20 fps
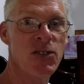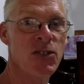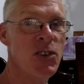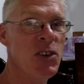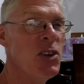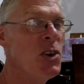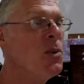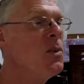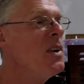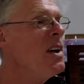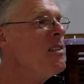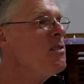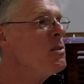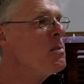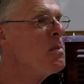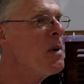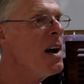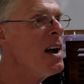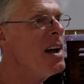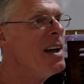so you don't have to
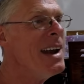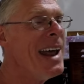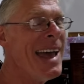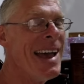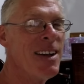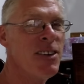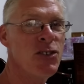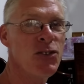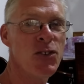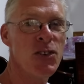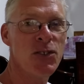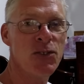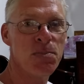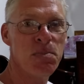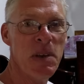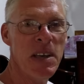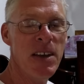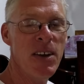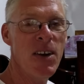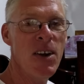buy an extra
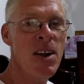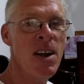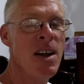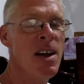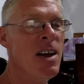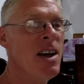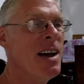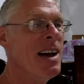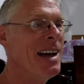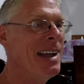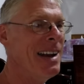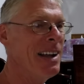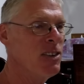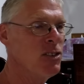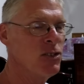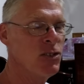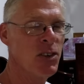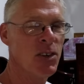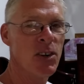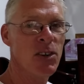speaker, an
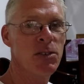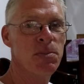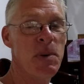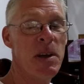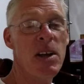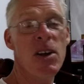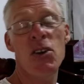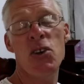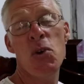external speaker.